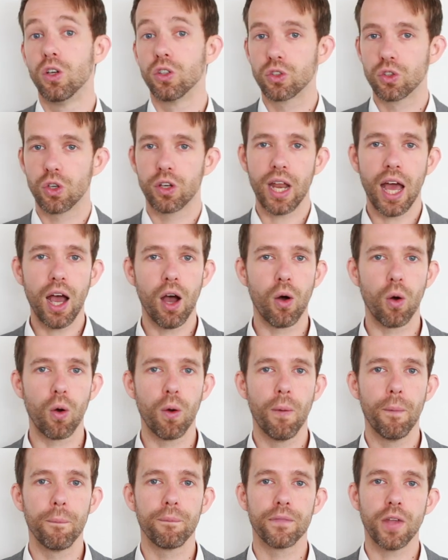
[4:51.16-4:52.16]
So
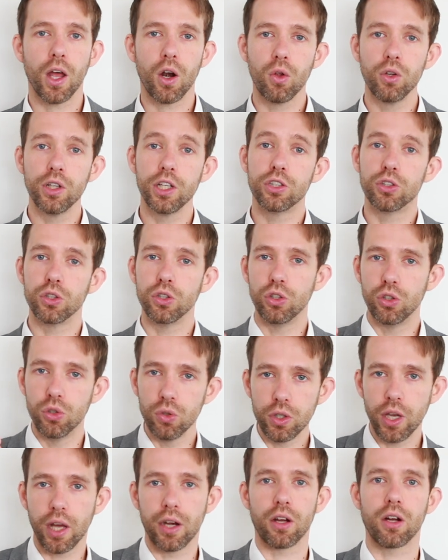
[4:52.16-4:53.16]
now, not only do
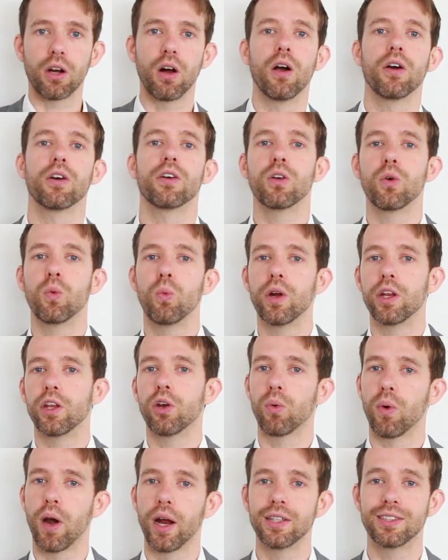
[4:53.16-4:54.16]
you get a card with
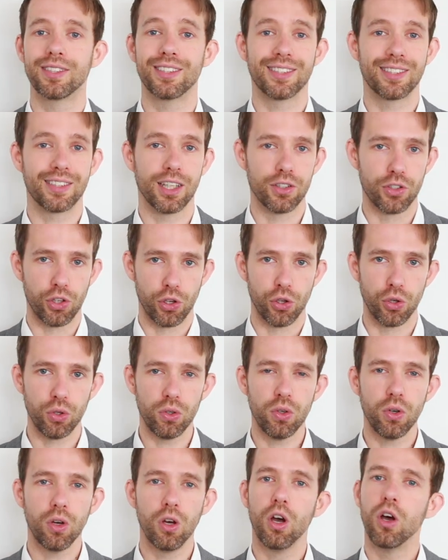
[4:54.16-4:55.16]
your rights sent to
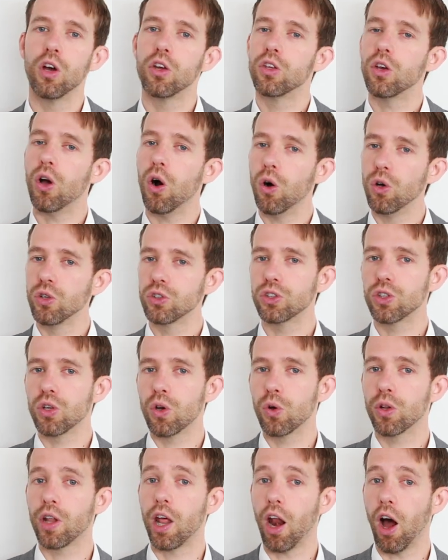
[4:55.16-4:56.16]
you, you also
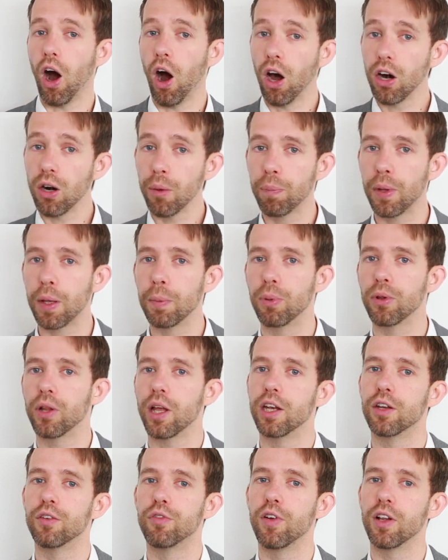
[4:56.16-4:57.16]
know that other people
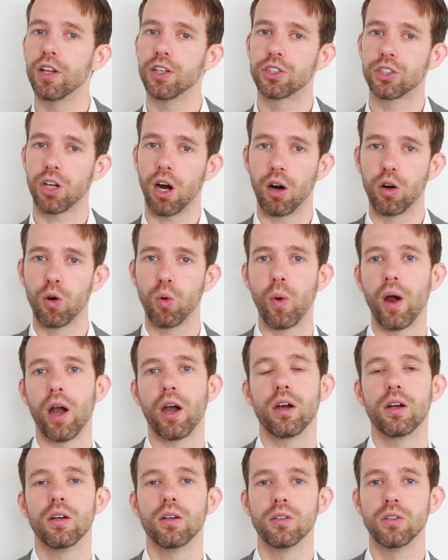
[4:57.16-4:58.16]
in the village are
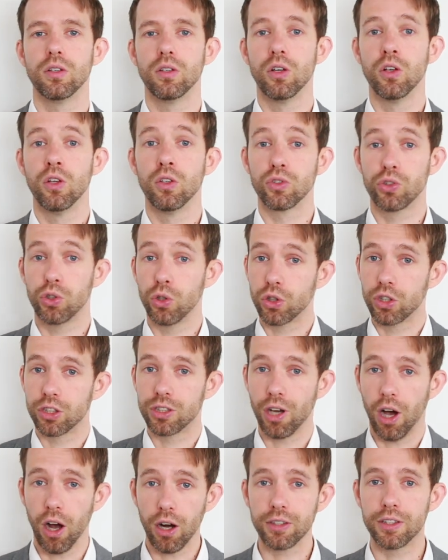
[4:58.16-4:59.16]
aware. So you
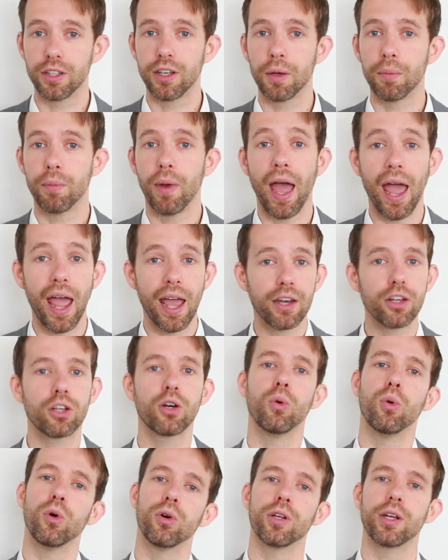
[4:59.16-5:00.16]
could talk to them and
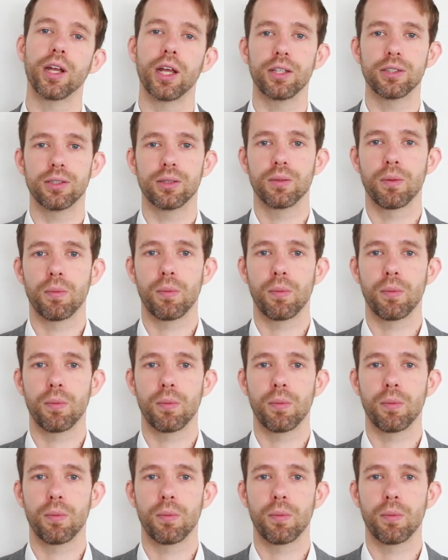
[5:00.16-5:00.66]
coordinate.